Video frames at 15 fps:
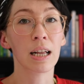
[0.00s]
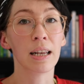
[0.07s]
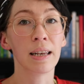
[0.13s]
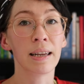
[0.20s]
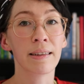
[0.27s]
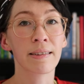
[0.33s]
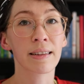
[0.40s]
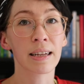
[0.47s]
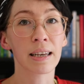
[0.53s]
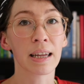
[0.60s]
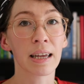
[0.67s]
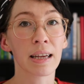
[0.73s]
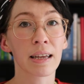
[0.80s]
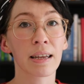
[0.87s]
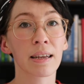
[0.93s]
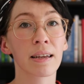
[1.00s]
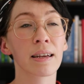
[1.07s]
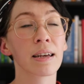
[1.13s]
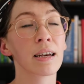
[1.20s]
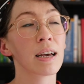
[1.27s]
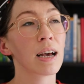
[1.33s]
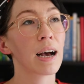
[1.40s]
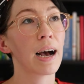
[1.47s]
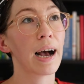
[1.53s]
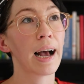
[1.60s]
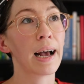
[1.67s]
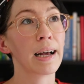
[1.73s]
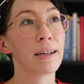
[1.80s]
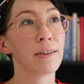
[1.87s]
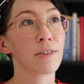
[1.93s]
listening
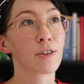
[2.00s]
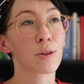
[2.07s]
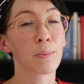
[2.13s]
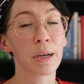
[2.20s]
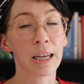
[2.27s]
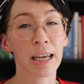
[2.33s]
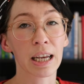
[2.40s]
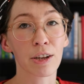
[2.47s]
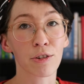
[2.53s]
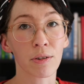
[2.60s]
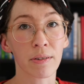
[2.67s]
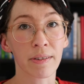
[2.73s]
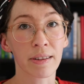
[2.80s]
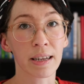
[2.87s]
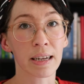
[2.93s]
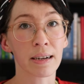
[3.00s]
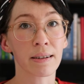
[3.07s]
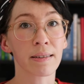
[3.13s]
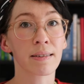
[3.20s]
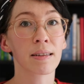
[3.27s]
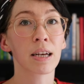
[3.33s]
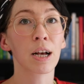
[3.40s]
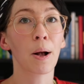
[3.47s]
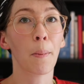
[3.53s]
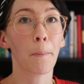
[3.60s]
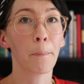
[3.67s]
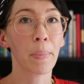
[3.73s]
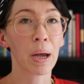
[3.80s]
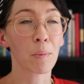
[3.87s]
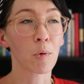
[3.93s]
and communication skills,
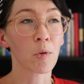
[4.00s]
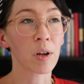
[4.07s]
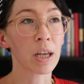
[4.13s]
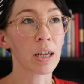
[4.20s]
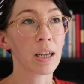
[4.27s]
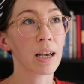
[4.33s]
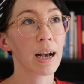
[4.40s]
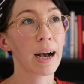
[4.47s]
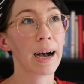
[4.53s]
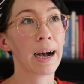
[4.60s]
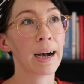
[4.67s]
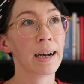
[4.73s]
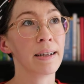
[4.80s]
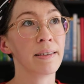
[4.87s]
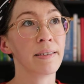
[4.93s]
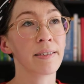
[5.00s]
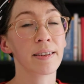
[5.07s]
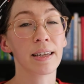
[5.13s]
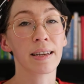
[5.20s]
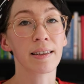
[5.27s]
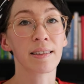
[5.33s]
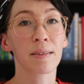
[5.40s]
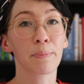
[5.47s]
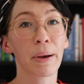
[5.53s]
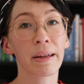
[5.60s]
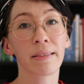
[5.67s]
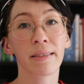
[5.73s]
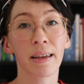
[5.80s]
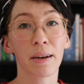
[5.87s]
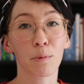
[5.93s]
memory, and
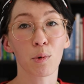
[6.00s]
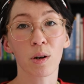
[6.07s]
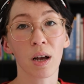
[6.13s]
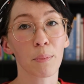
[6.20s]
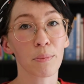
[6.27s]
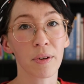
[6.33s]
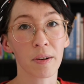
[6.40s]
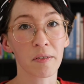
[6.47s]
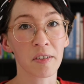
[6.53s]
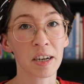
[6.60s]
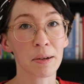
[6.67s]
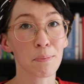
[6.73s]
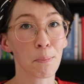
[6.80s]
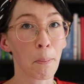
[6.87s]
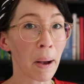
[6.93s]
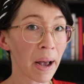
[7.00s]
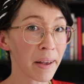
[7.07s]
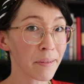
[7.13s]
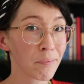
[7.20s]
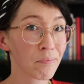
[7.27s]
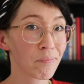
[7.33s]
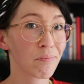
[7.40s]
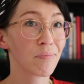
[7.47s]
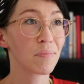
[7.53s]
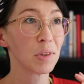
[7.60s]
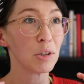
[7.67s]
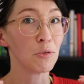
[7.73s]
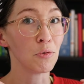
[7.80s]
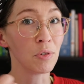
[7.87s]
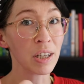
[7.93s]
expand their vocabulary by
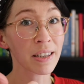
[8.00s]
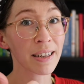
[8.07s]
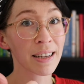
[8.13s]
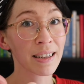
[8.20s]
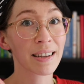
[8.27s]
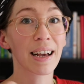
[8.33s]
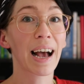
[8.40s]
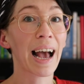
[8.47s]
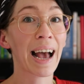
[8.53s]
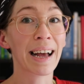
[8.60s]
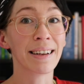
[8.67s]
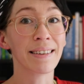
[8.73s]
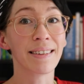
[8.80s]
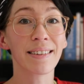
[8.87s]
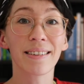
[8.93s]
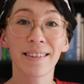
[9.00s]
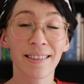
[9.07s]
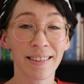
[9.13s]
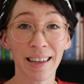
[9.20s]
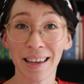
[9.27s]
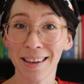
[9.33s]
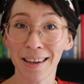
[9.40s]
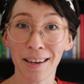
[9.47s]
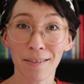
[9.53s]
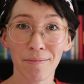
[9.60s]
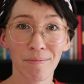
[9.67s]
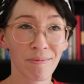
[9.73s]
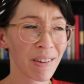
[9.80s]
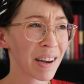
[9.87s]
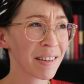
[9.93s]
reading and singing.
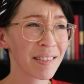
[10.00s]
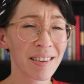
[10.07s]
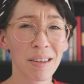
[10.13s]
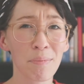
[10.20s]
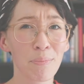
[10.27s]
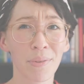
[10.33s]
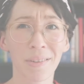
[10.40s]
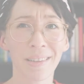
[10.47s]
Very simple,